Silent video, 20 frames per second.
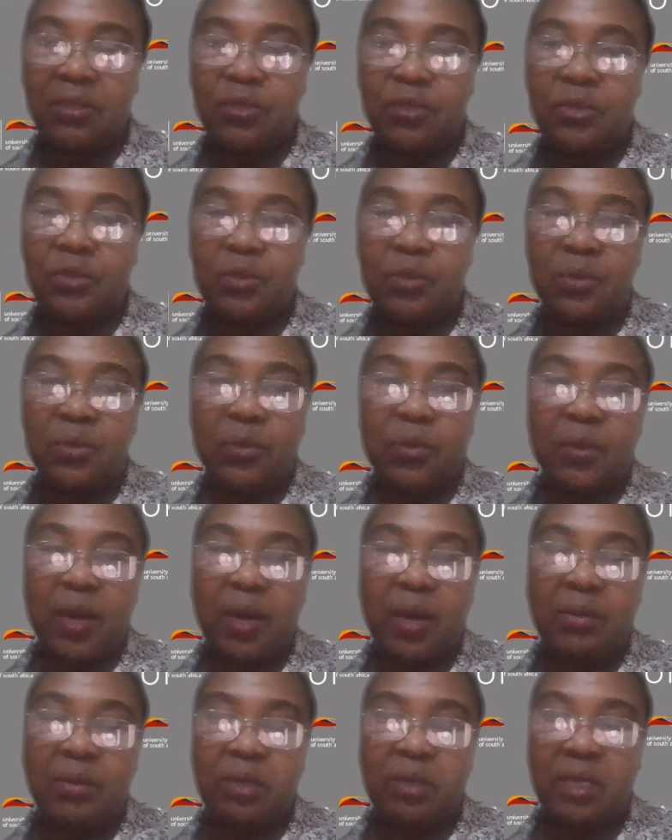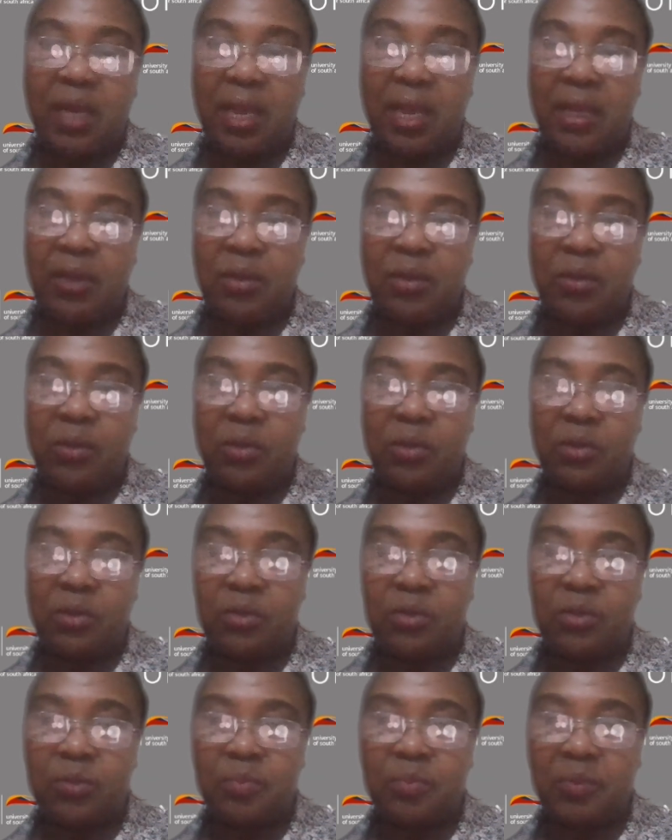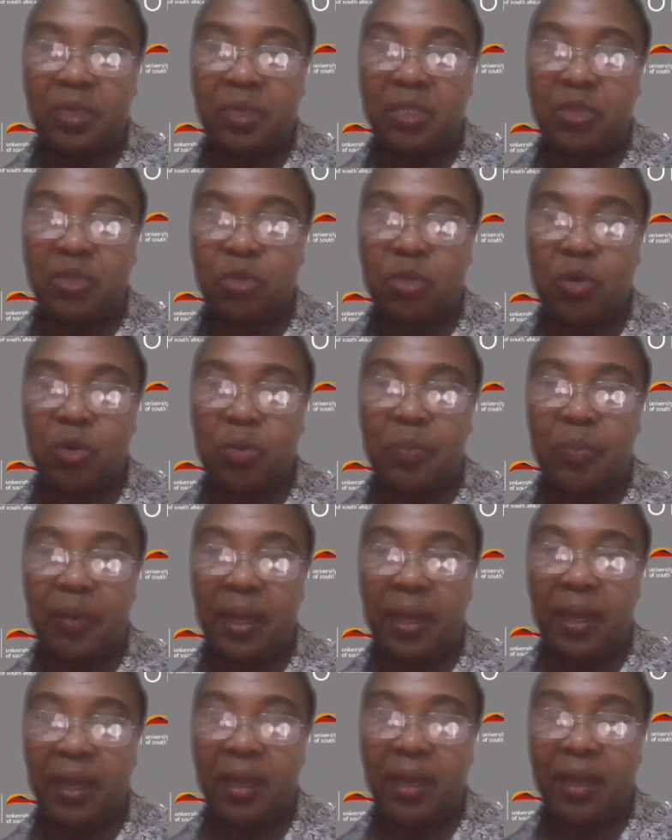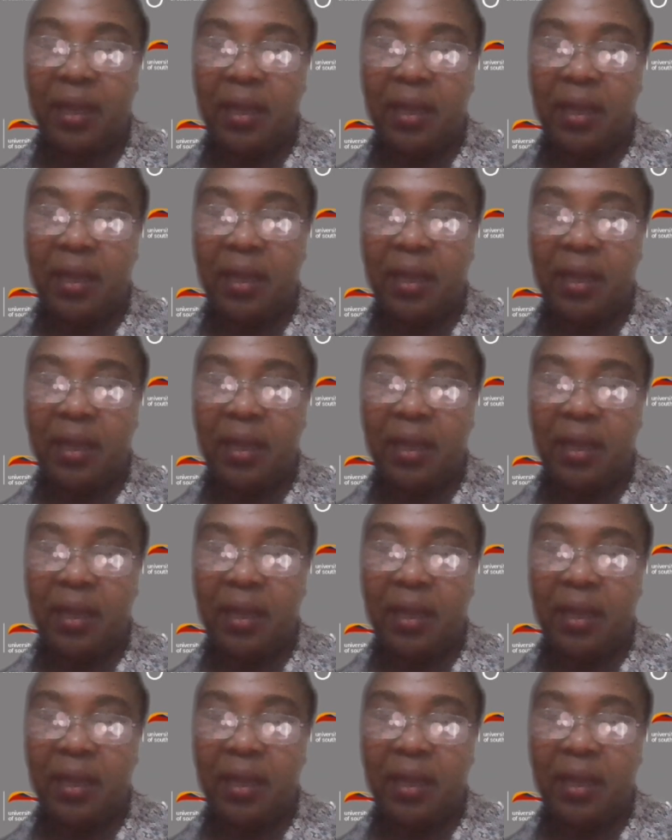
So I would like you to please go back